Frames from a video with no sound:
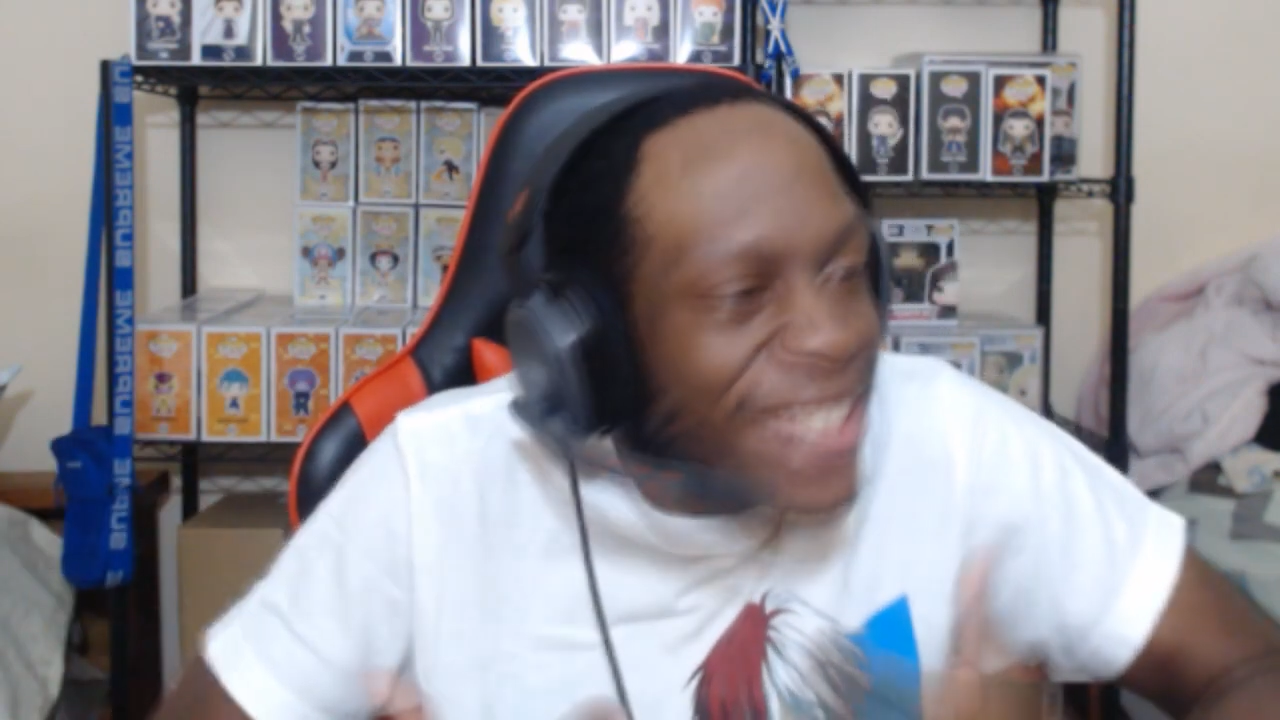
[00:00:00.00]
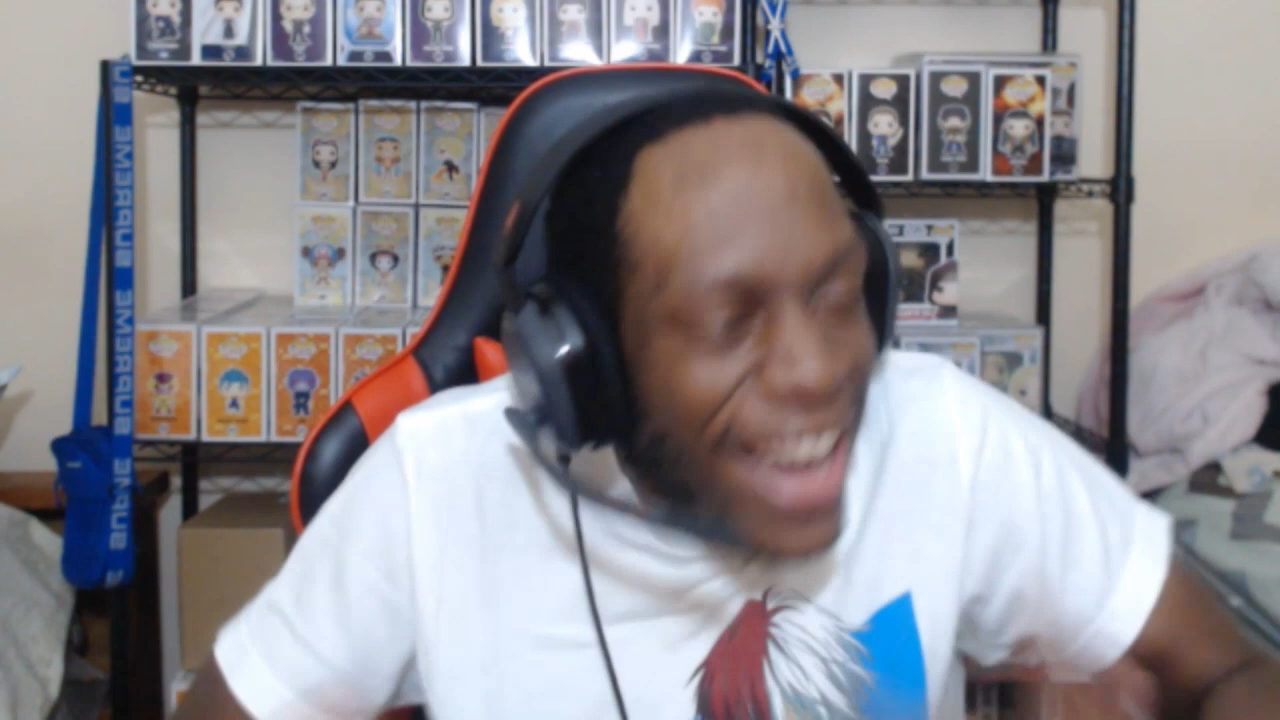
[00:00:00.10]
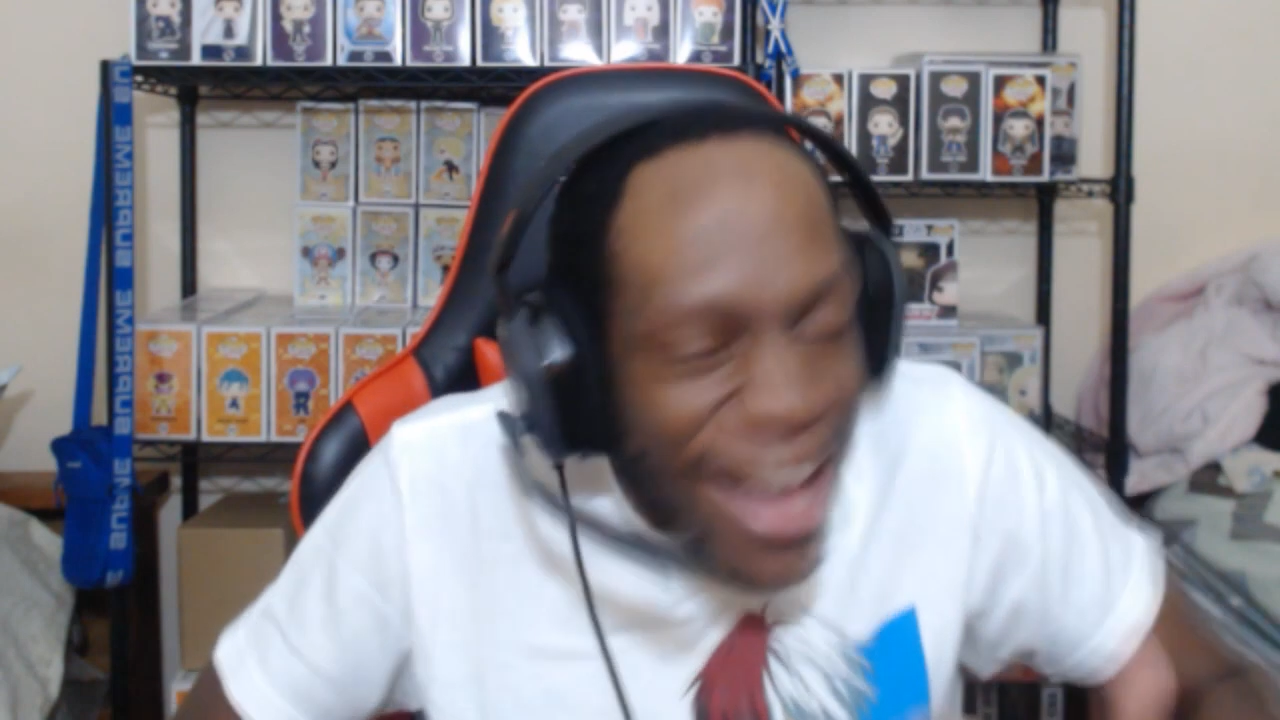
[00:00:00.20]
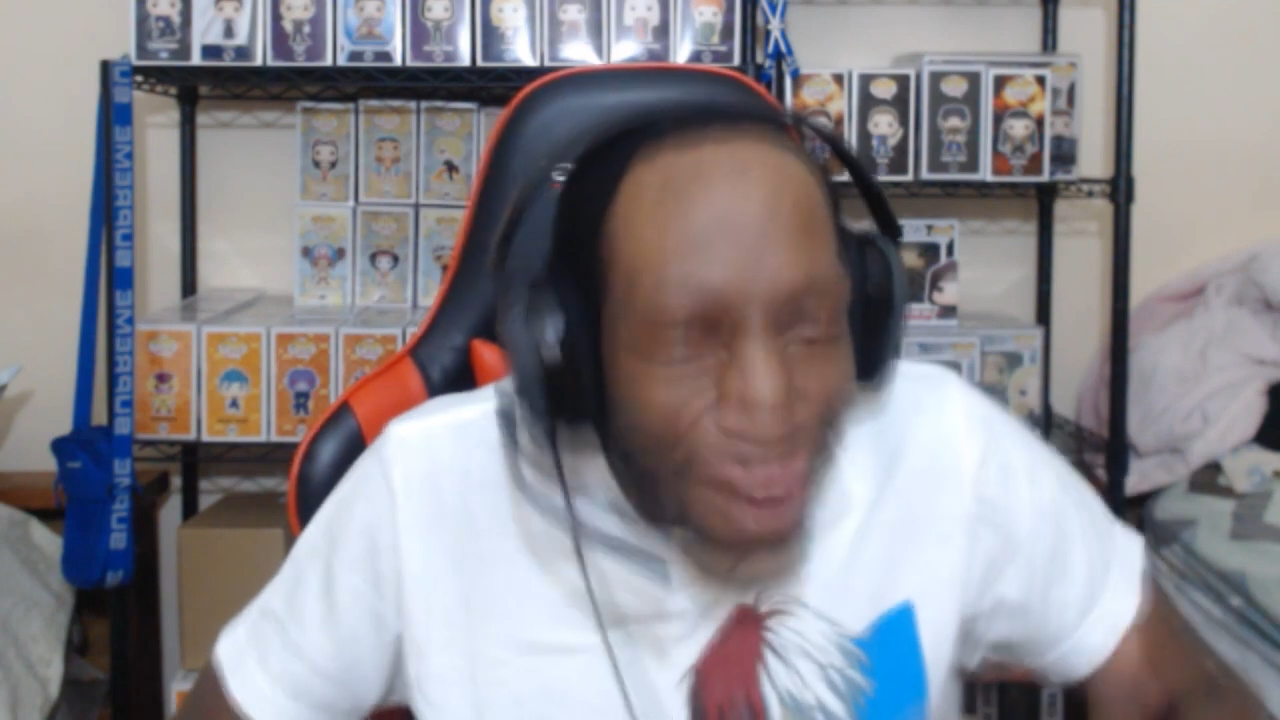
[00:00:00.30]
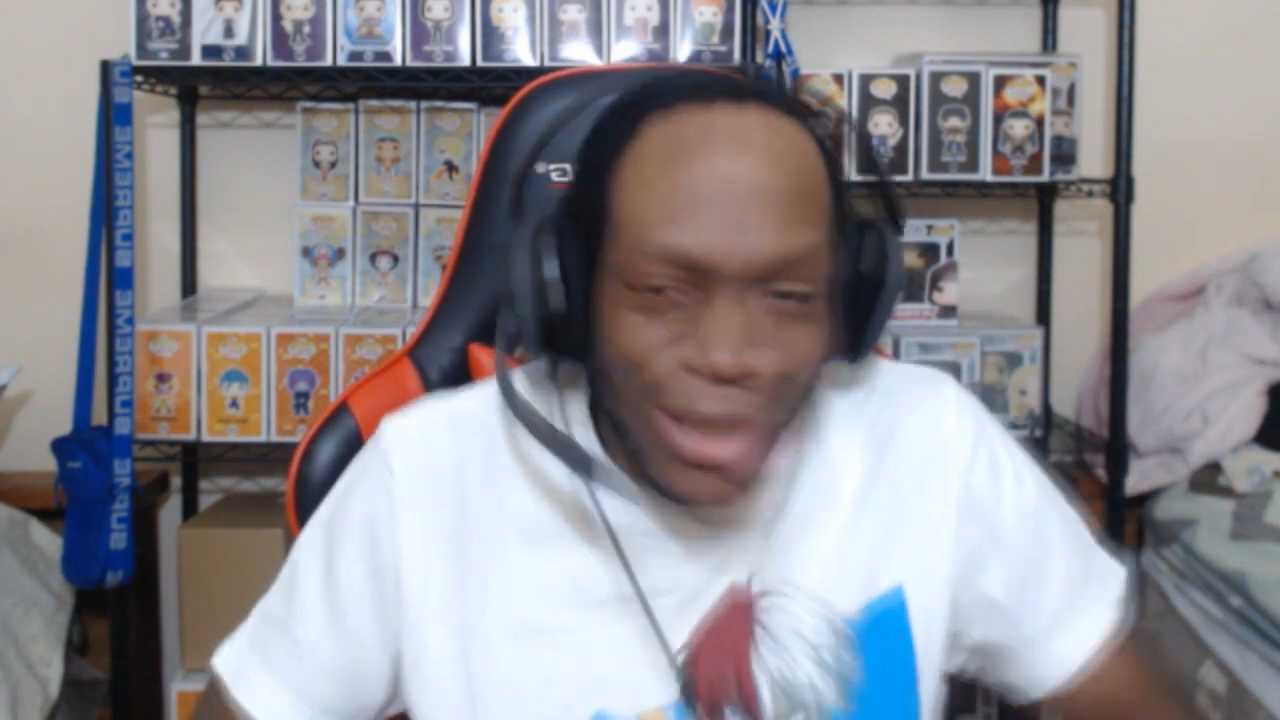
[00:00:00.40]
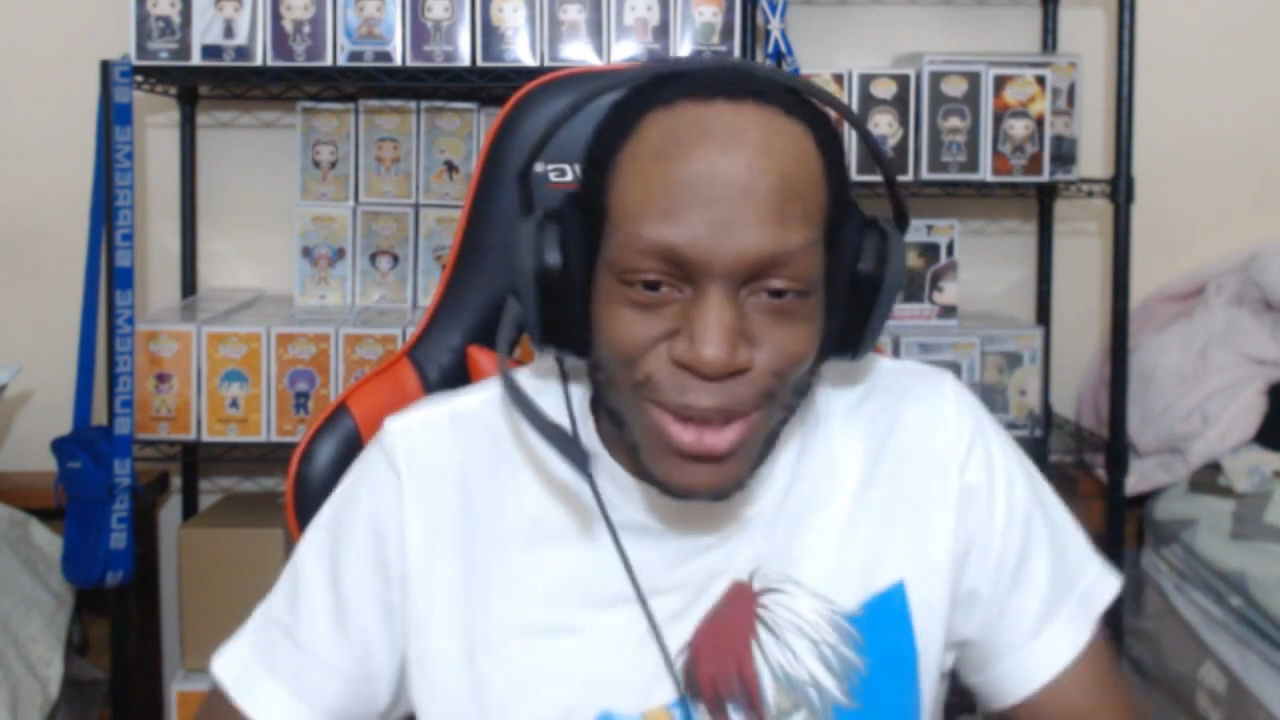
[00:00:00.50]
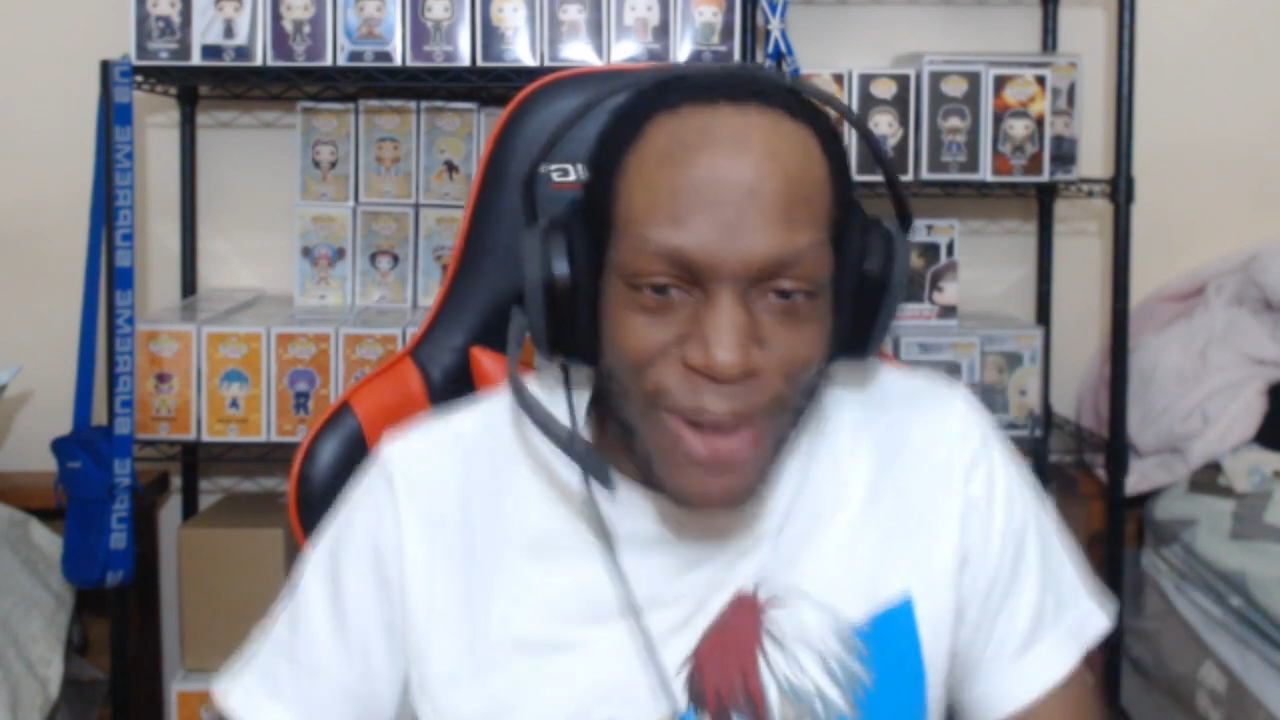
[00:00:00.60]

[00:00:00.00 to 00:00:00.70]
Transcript: when I was